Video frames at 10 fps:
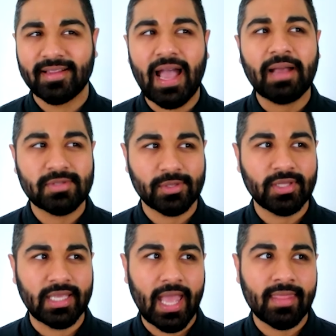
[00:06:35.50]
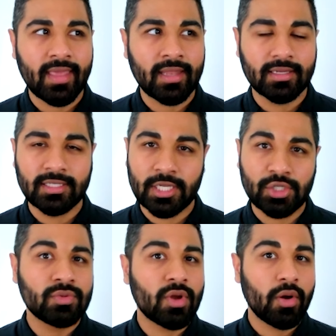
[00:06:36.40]
absolutely. And then did
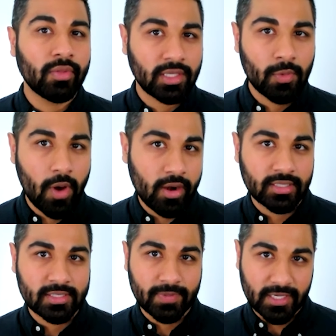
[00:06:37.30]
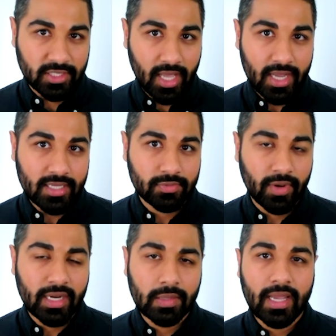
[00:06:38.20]
you know that you wanted to specialize
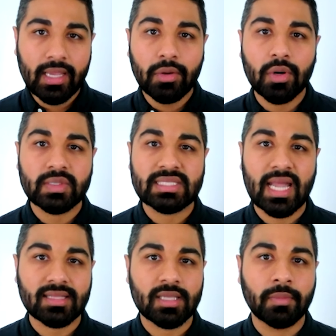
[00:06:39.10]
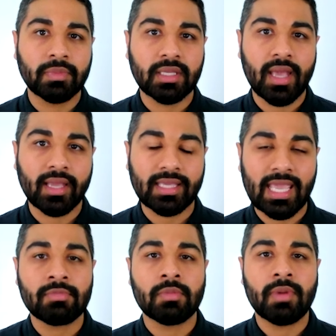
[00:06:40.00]
right away, or was that something that
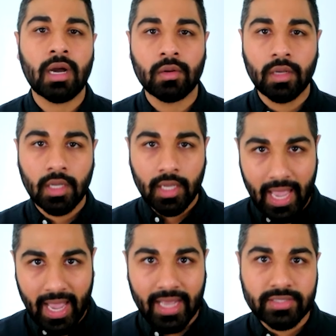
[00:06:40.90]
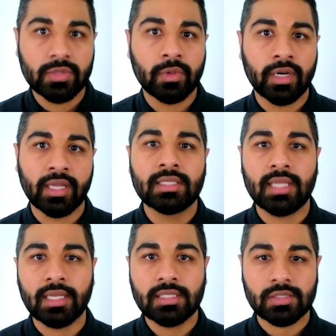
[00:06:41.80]
came about as you were in
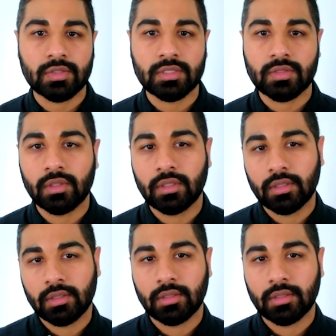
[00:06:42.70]
dentistry school?